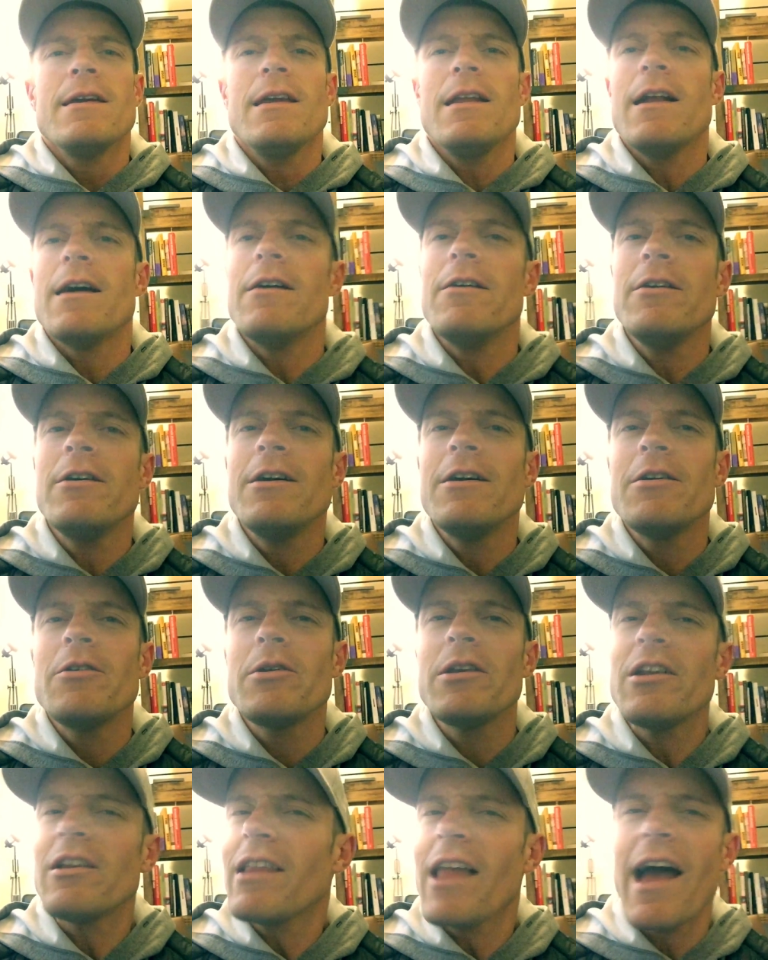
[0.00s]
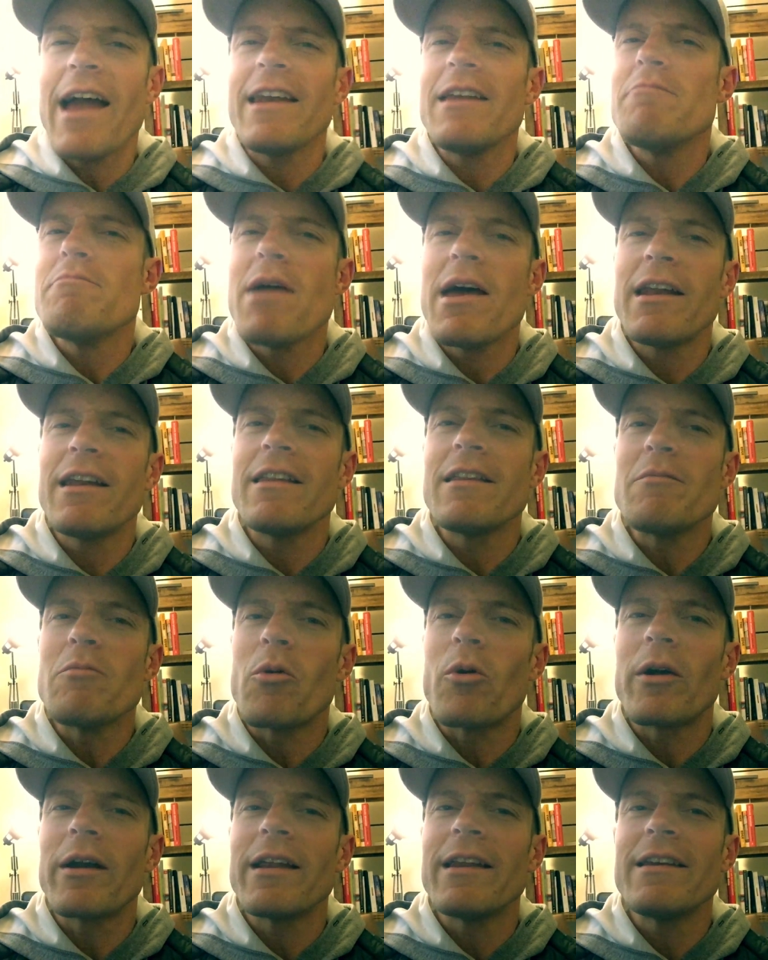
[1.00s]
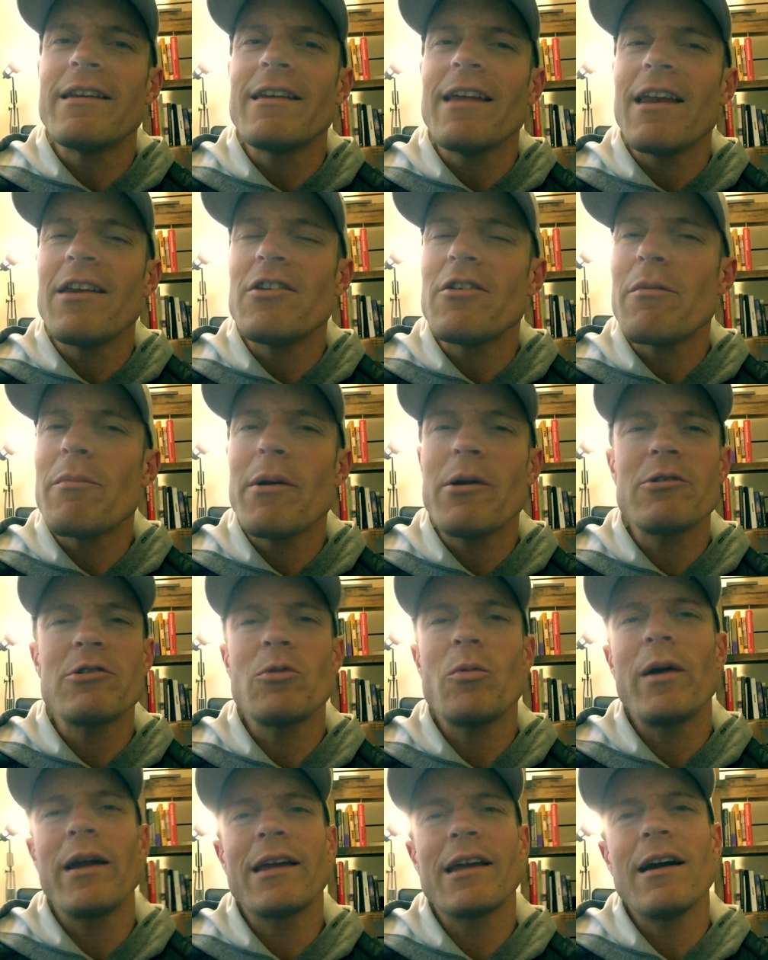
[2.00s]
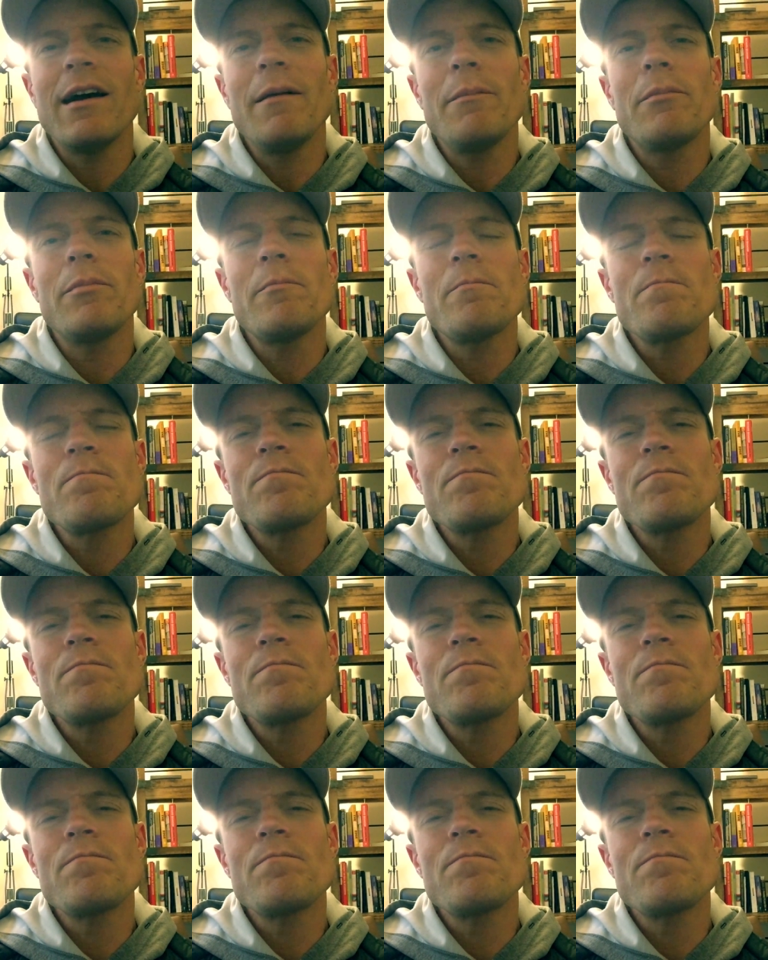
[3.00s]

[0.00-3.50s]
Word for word: you know, when you're lying in bed in the morning and you're about to wake up